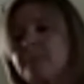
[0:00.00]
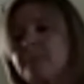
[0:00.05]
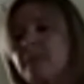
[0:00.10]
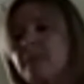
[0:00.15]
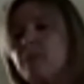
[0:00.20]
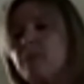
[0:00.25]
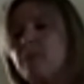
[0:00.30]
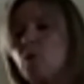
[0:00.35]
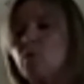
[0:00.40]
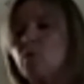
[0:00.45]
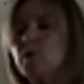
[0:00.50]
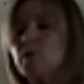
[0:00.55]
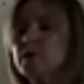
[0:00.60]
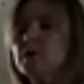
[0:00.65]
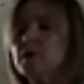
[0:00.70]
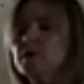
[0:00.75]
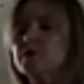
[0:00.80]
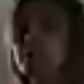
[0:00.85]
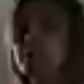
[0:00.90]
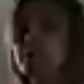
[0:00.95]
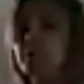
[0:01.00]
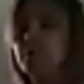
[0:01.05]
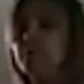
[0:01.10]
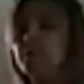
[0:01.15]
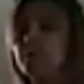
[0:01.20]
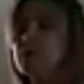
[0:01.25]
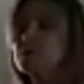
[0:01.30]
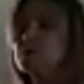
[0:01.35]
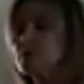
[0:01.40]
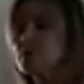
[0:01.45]
then what we're going to do
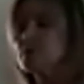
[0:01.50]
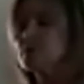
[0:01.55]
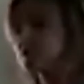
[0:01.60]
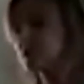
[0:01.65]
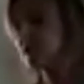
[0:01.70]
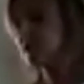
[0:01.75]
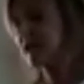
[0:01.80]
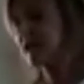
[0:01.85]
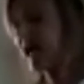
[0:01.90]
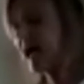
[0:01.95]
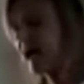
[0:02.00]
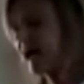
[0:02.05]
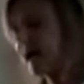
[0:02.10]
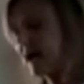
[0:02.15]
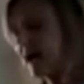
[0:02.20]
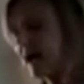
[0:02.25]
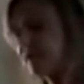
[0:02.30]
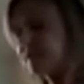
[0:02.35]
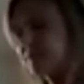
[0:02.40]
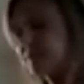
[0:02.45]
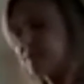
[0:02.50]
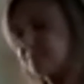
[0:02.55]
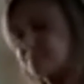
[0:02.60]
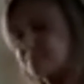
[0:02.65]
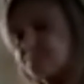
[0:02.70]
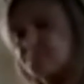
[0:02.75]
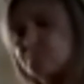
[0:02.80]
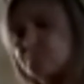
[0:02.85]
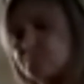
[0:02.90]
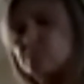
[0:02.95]
is we're just going to add
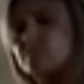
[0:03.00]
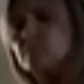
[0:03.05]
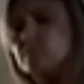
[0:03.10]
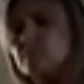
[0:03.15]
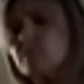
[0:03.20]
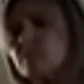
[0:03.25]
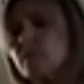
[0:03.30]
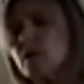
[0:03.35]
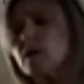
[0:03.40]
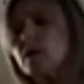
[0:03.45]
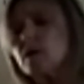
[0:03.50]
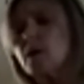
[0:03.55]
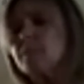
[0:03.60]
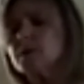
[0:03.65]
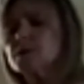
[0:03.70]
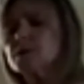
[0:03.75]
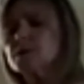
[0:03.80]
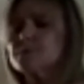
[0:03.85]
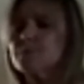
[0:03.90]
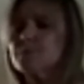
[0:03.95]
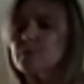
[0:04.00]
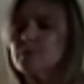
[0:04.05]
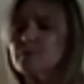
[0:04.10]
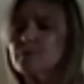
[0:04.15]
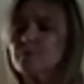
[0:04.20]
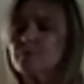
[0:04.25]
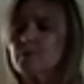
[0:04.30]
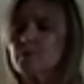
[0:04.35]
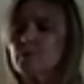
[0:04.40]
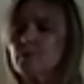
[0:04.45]
a couple of
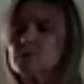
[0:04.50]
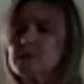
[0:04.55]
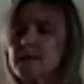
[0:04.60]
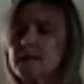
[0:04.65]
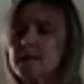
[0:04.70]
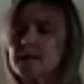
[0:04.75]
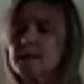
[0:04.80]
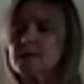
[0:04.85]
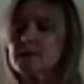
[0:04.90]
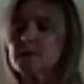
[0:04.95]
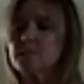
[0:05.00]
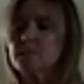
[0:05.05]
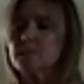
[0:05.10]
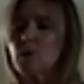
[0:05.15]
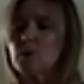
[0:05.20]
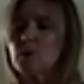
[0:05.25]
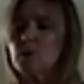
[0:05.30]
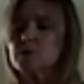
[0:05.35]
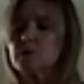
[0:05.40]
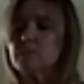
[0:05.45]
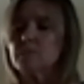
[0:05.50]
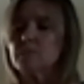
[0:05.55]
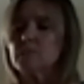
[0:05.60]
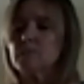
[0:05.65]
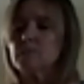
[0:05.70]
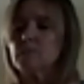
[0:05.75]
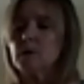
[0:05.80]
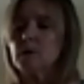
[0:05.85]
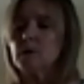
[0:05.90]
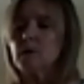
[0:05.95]
spoonfuls into the bottom,
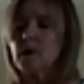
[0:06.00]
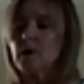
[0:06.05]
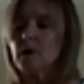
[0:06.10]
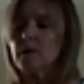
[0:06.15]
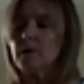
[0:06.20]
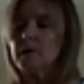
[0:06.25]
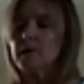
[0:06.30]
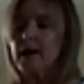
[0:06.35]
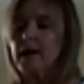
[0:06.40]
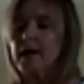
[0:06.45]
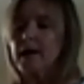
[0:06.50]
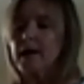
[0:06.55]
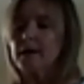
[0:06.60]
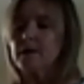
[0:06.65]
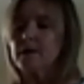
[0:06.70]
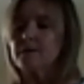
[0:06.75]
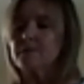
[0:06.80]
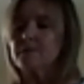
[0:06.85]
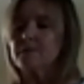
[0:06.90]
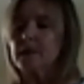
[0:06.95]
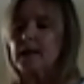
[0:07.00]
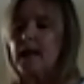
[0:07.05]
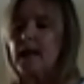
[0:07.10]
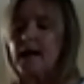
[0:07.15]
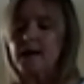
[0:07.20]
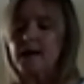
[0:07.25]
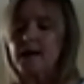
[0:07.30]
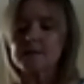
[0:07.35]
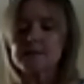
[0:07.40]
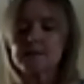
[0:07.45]
okay, of the
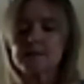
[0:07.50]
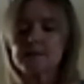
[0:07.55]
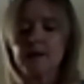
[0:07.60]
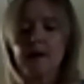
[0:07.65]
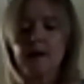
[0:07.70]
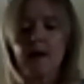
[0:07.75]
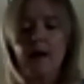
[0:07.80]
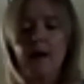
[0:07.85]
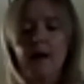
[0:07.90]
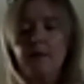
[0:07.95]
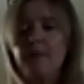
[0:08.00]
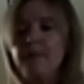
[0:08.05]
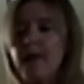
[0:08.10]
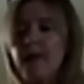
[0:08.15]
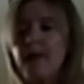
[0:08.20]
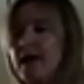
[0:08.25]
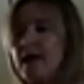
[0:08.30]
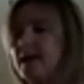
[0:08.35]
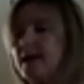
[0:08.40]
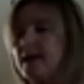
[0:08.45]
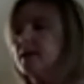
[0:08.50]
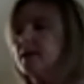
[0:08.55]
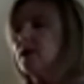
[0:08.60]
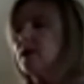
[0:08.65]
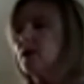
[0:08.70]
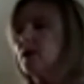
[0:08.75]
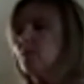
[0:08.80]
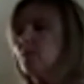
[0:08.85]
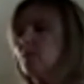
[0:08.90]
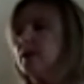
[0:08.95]
glass. Then
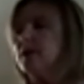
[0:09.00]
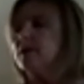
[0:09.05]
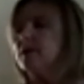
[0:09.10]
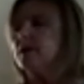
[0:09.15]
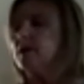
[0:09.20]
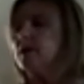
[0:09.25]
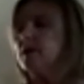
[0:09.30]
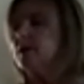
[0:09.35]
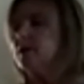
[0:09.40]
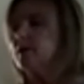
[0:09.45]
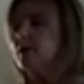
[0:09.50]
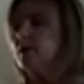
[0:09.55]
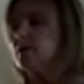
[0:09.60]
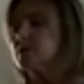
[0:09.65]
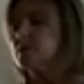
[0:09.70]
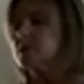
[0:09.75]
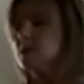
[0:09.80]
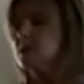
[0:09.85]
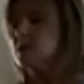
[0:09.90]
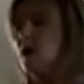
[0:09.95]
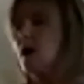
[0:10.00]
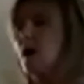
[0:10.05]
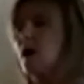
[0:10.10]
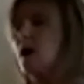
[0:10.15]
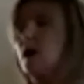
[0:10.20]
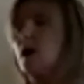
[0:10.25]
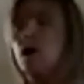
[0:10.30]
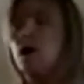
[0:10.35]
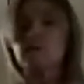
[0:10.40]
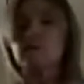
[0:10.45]
we're going to use
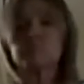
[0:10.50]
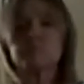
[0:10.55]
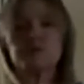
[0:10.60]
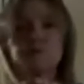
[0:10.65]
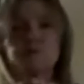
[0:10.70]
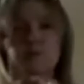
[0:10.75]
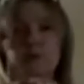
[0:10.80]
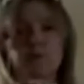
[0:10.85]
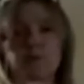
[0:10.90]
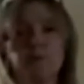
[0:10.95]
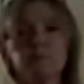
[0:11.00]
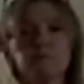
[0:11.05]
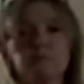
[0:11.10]
our spoon,